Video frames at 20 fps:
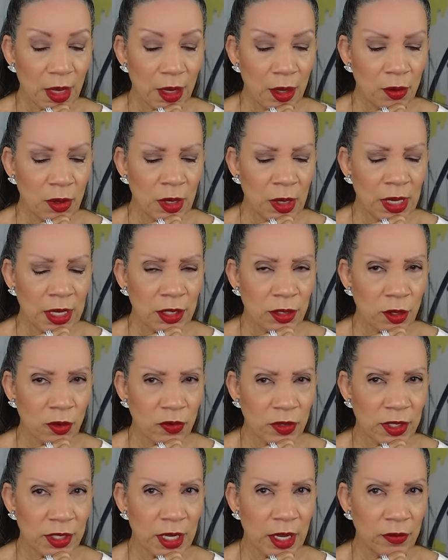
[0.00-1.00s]
well, I guess
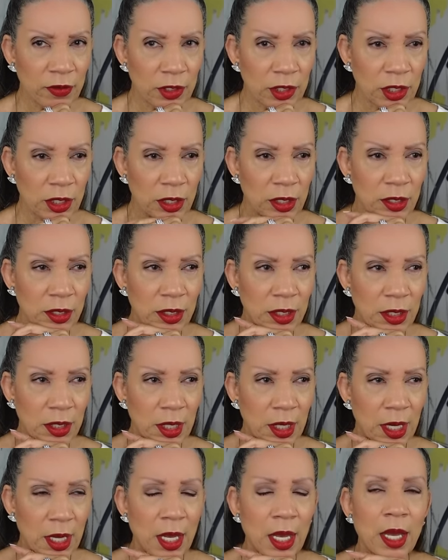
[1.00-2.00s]
over seven years,
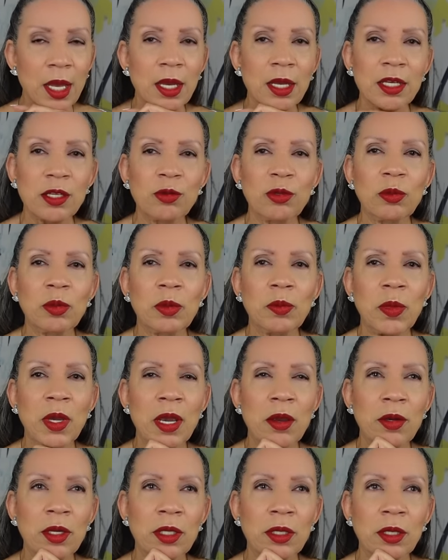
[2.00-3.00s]
because we've been
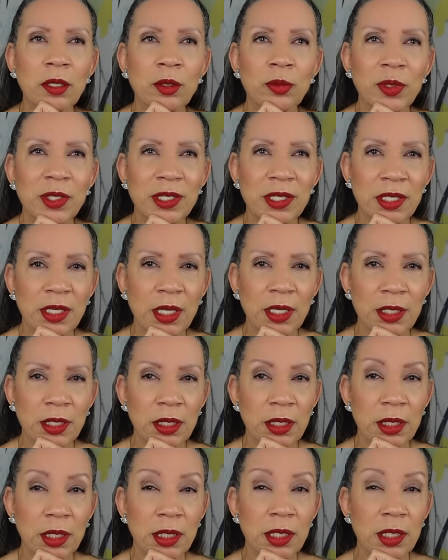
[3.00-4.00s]
married, it'll be six
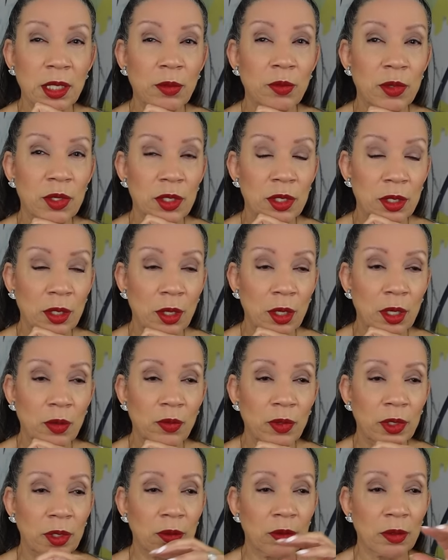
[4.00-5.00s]
in December, so
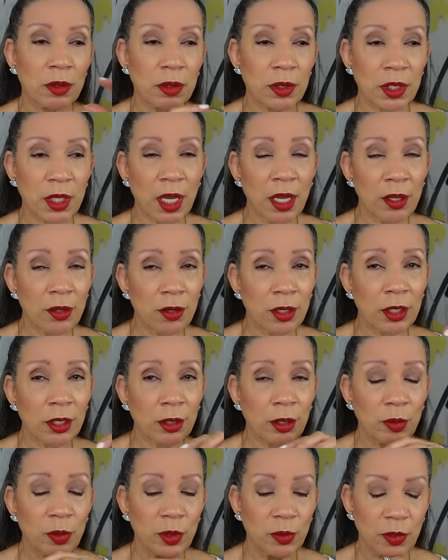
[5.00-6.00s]
we were together a
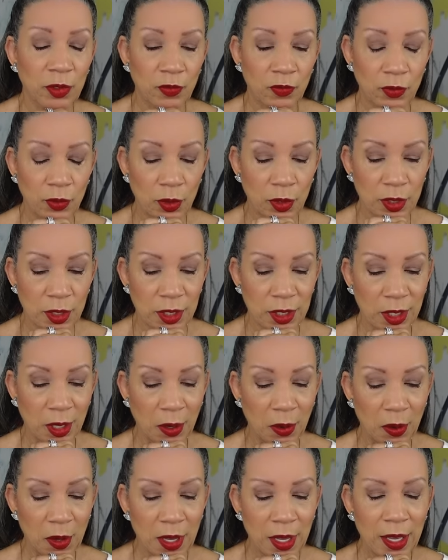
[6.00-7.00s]
little bit before.
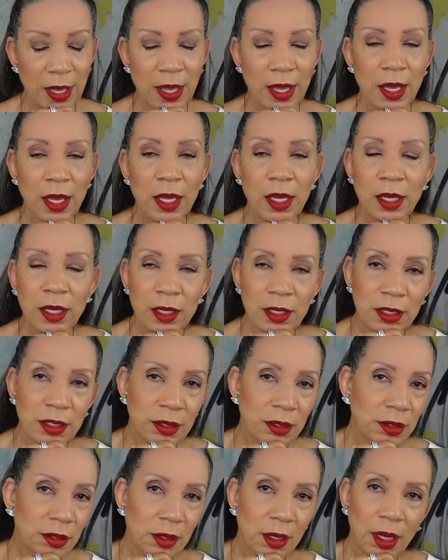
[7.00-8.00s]
So he
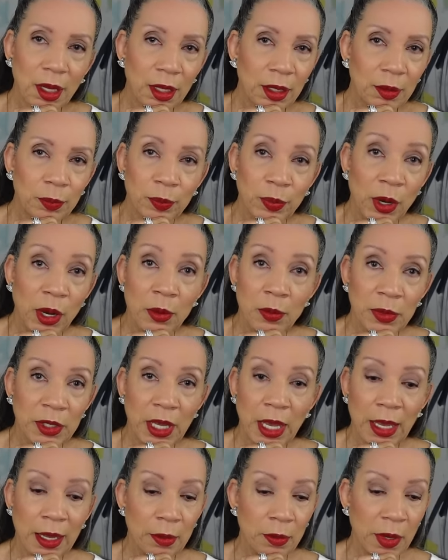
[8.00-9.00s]
has bought me
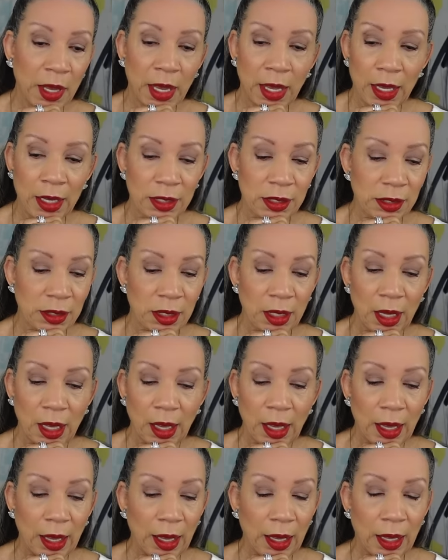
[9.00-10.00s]
handbags,
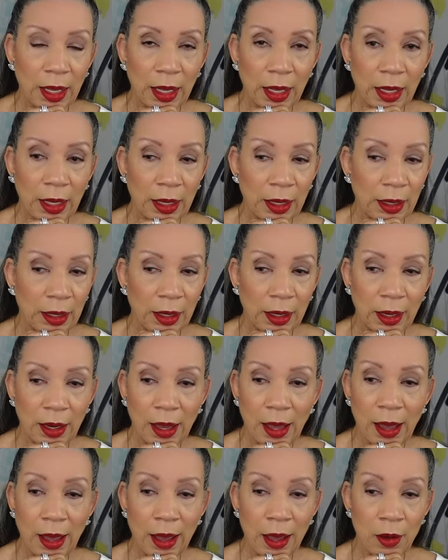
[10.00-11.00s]
and
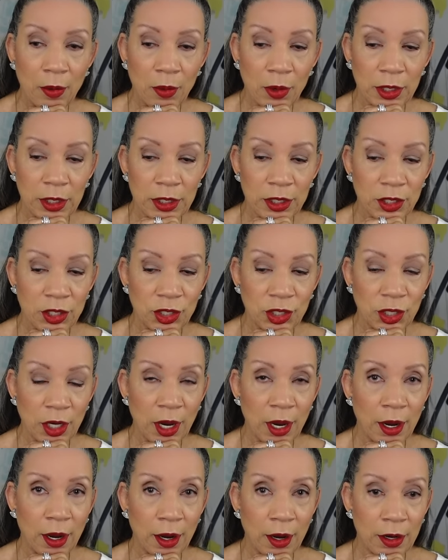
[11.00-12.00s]
I wanted to
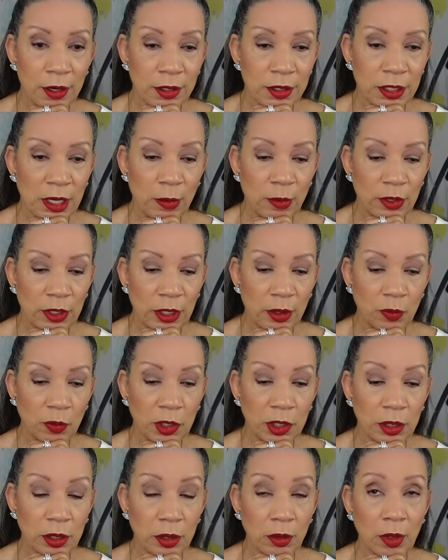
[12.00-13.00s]
share some of them
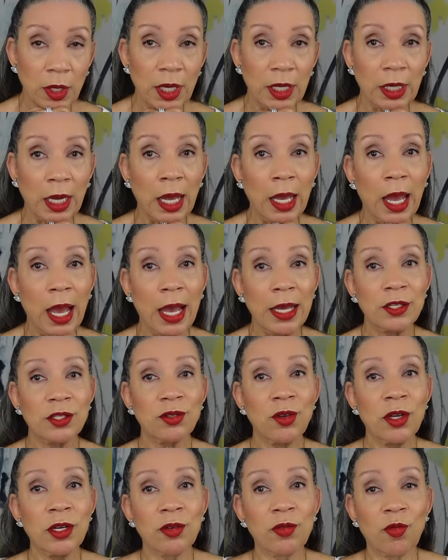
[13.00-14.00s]
with you. And I, I
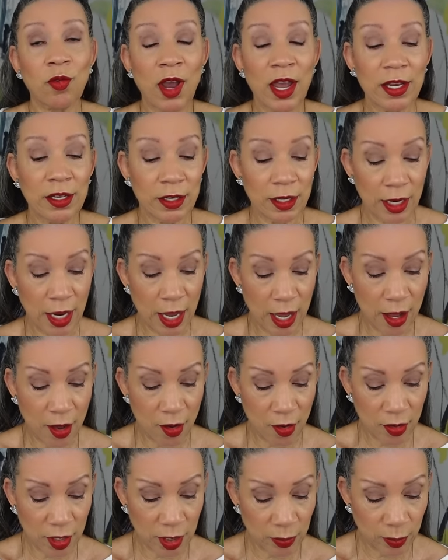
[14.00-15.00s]
started writing
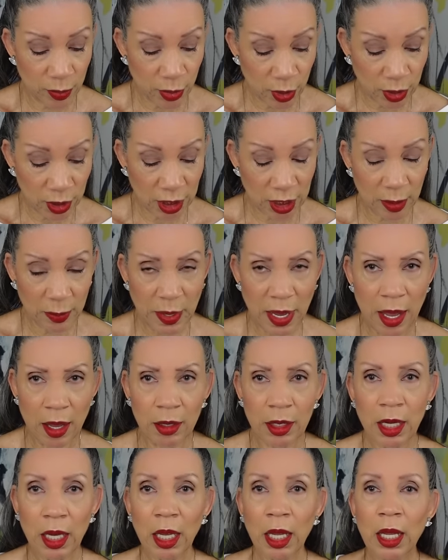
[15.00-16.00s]
down and pulling them
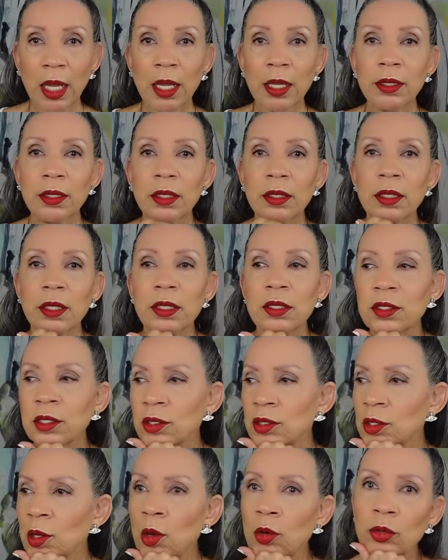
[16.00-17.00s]
out. It's
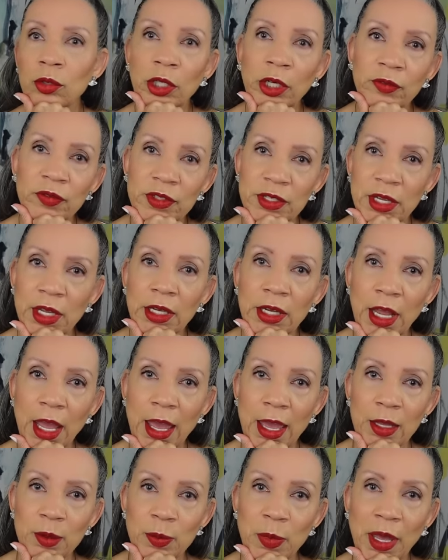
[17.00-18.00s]
a total of 10
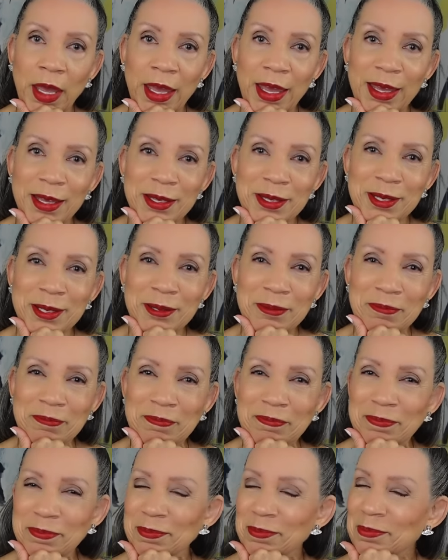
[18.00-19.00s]
handbags.
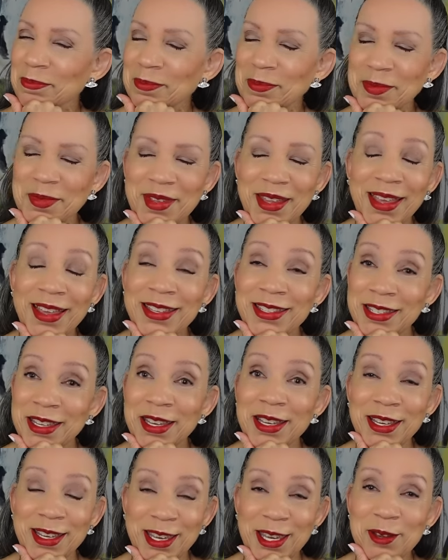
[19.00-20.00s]
Is
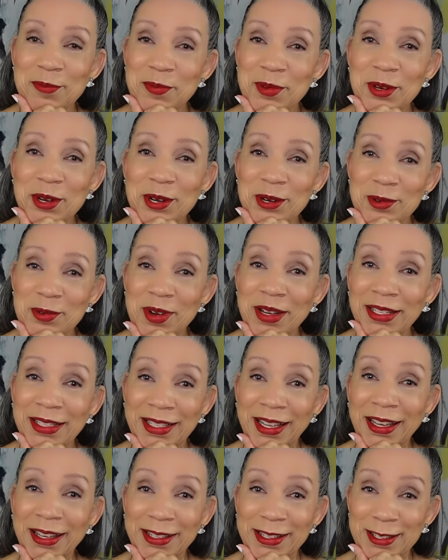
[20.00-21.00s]
he a keeper or what,
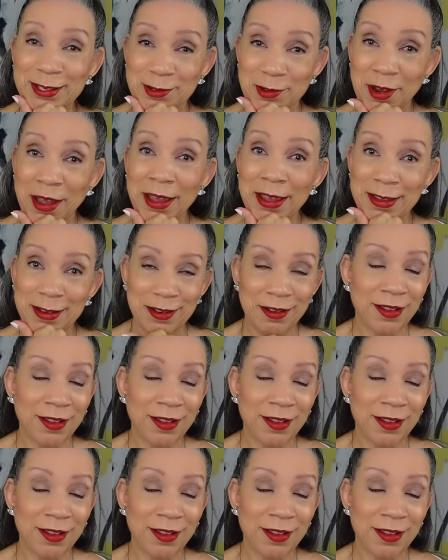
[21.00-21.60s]
ladies, right?